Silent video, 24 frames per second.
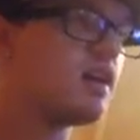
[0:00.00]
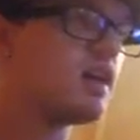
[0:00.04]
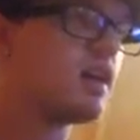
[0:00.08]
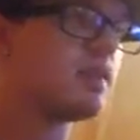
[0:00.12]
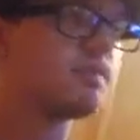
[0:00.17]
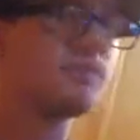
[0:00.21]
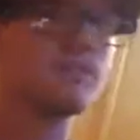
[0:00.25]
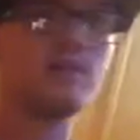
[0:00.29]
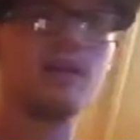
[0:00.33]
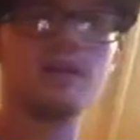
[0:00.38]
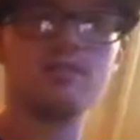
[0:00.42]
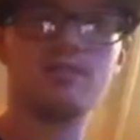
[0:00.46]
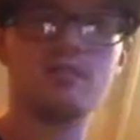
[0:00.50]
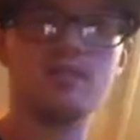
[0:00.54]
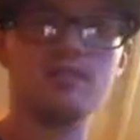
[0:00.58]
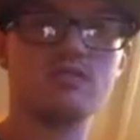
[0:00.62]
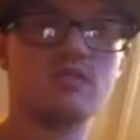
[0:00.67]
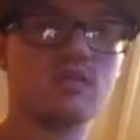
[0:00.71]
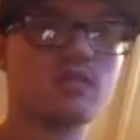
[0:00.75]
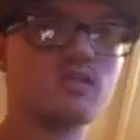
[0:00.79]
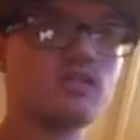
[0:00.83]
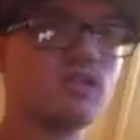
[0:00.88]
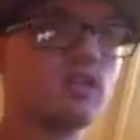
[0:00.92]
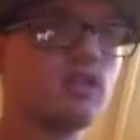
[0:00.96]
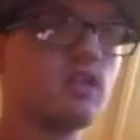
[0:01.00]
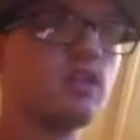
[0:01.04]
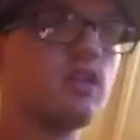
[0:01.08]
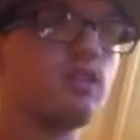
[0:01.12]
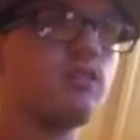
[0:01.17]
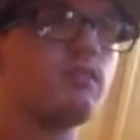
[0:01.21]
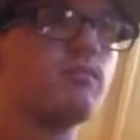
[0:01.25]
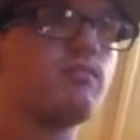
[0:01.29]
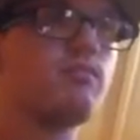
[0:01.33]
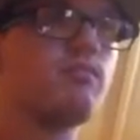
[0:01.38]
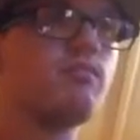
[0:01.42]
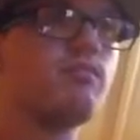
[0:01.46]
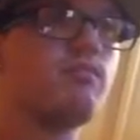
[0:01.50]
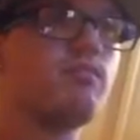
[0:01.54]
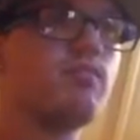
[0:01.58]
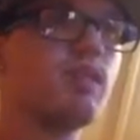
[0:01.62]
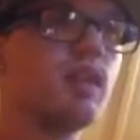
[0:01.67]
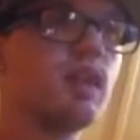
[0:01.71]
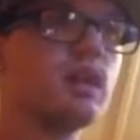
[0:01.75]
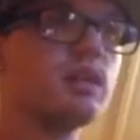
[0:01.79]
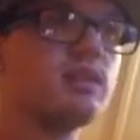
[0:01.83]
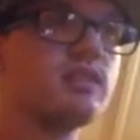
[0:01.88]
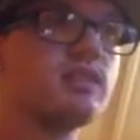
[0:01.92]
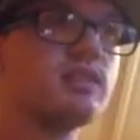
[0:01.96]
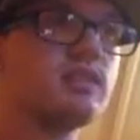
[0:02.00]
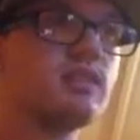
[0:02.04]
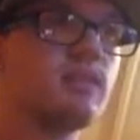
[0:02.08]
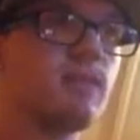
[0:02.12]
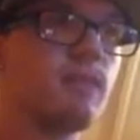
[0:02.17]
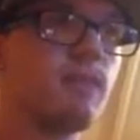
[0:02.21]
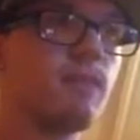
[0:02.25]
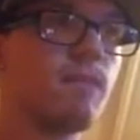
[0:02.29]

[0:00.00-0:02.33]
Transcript: I apologize. But